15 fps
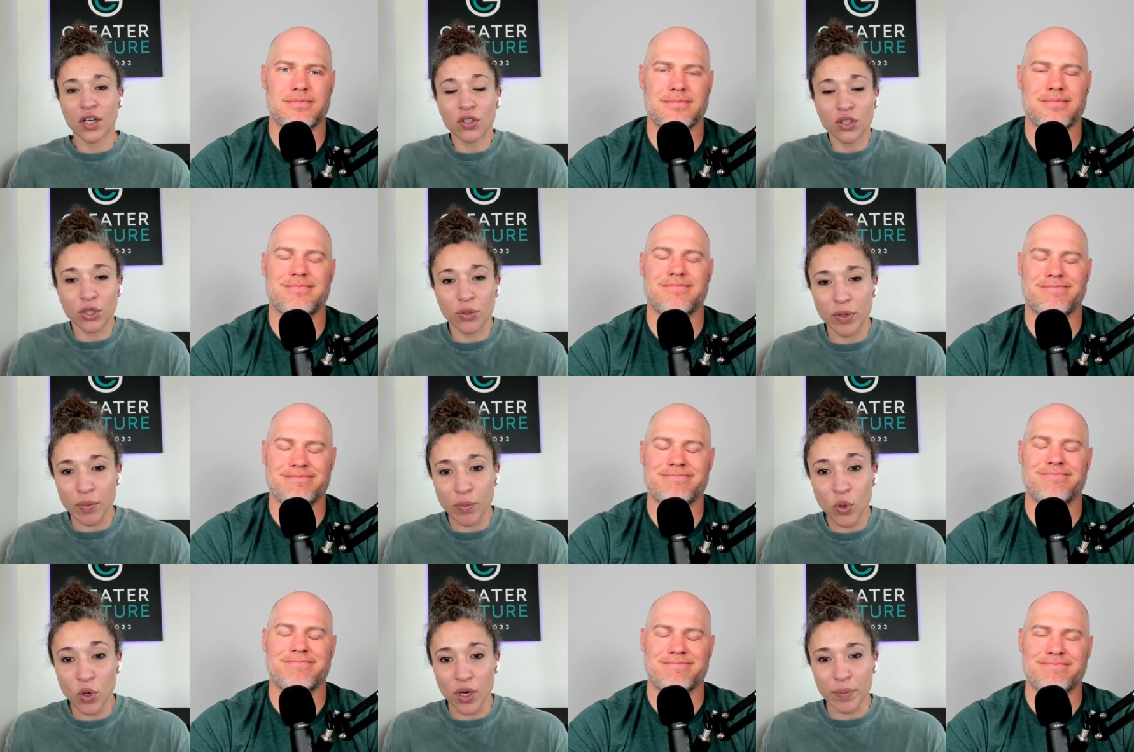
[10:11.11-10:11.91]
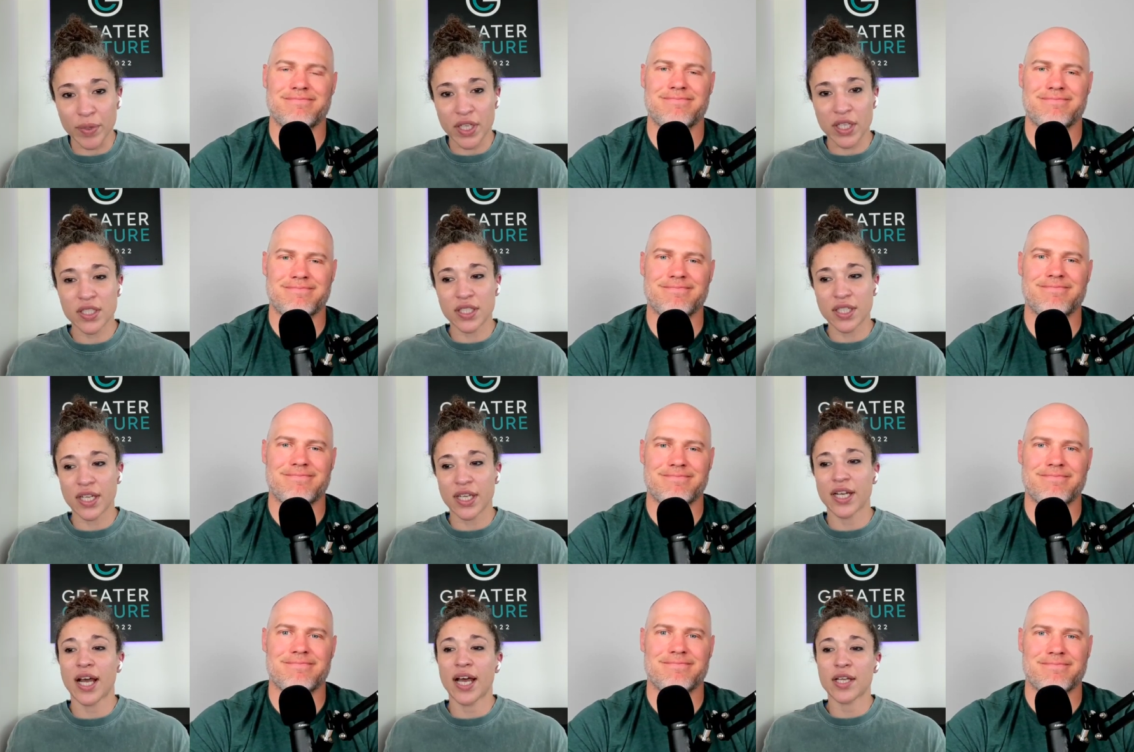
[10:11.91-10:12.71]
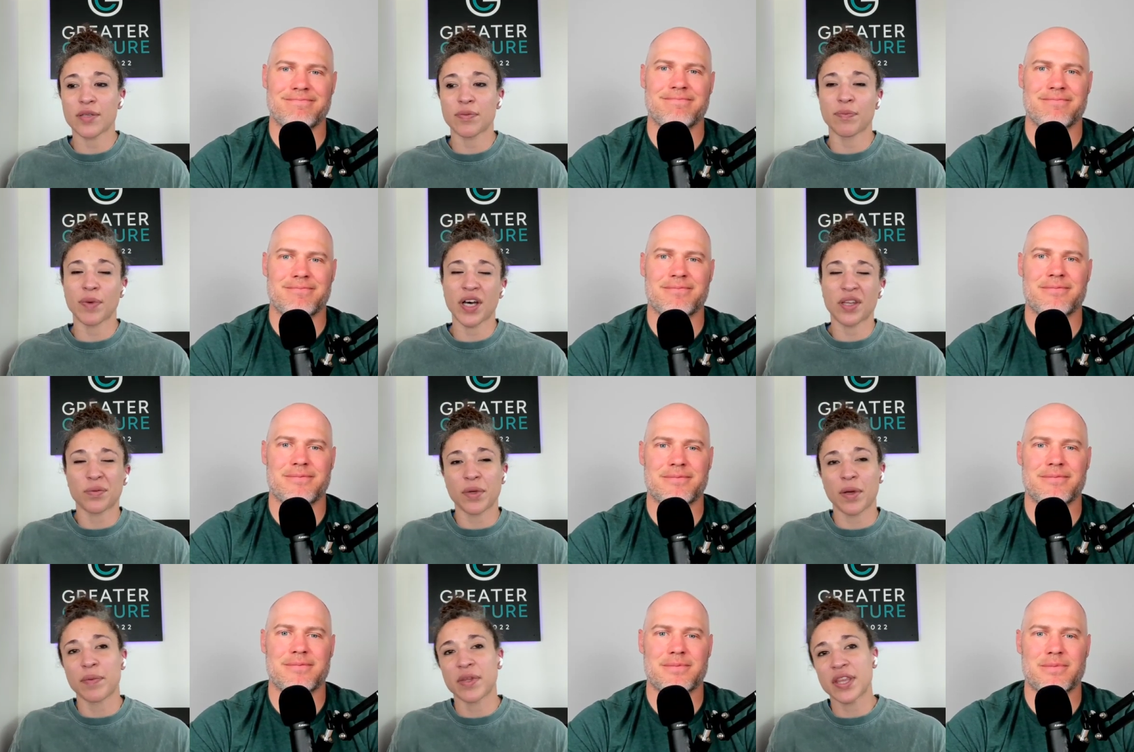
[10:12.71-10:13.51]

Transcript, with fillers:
Speaker 1: a little bit more because it, it has been bothering me.